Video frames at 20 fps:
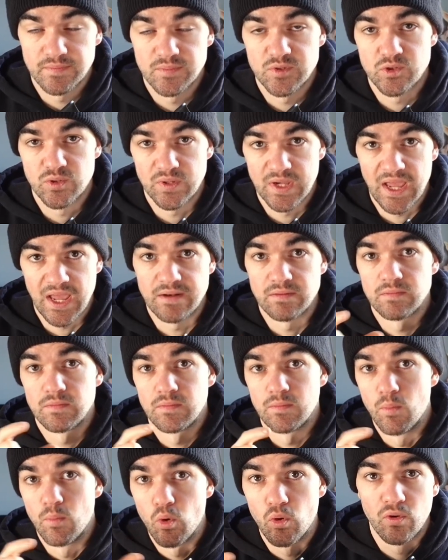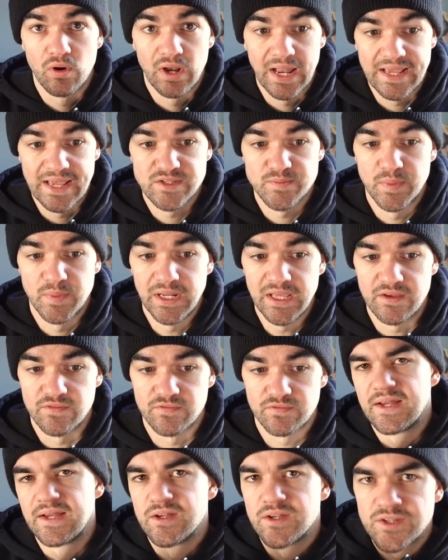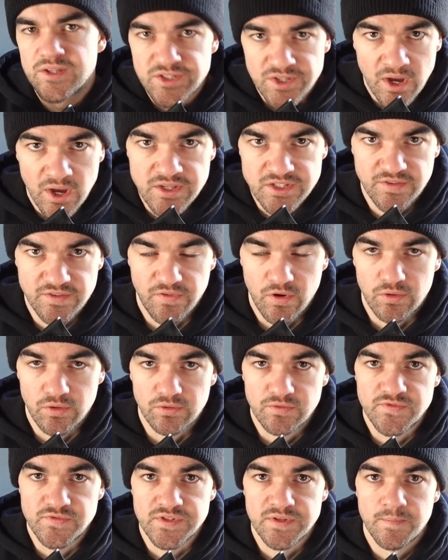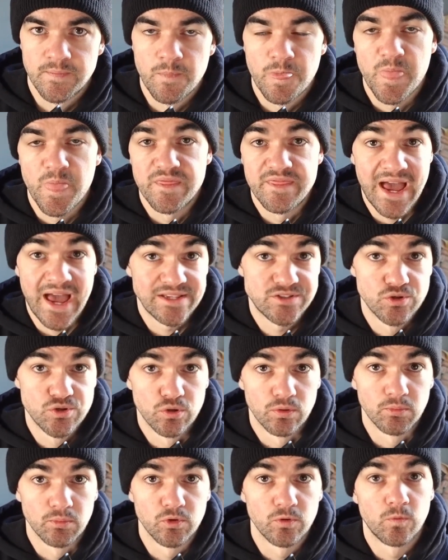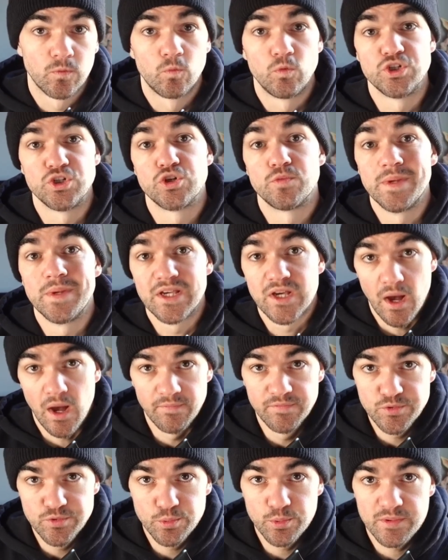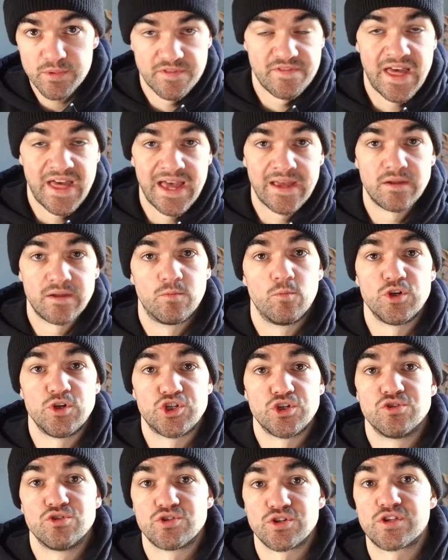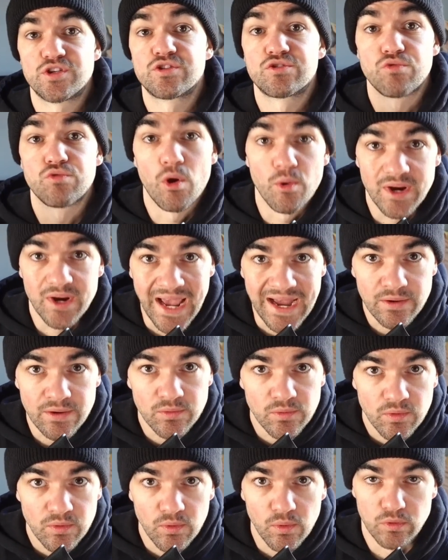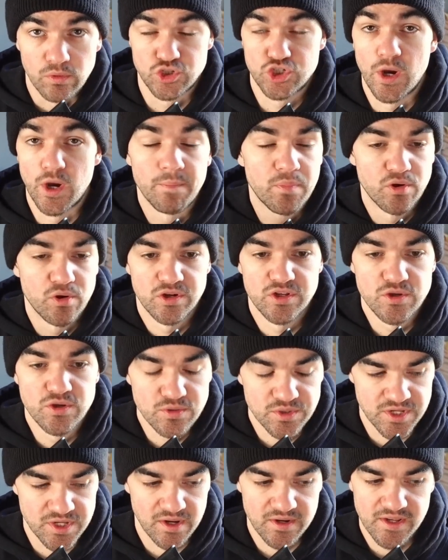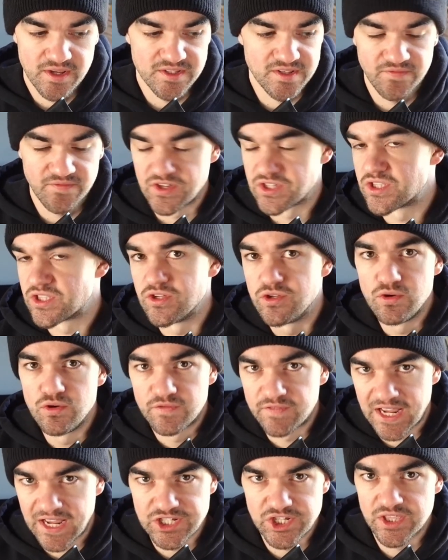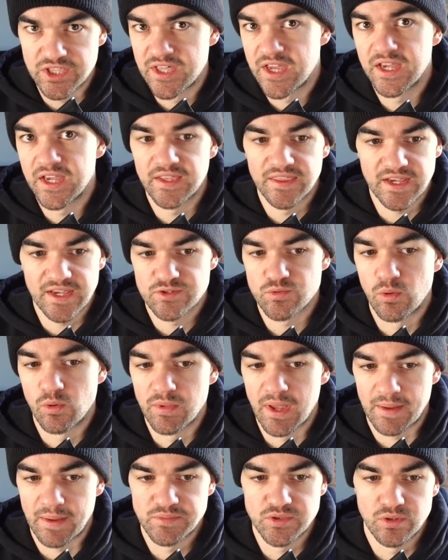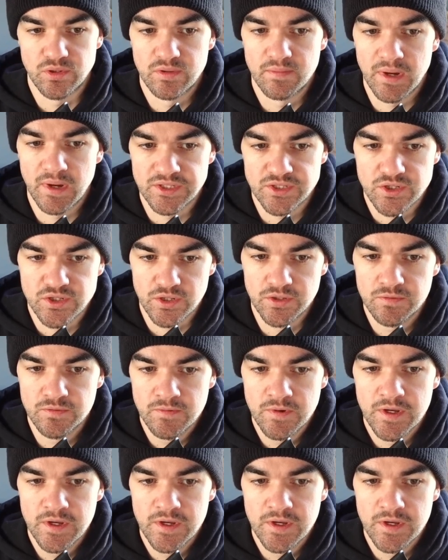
So again, more or less belief. Science evolves, that's normal. We should be comfortable with that. We shouldn't just throw it out or jump on a new study as if it's the new flashy thing, and that's what we absolutely must do.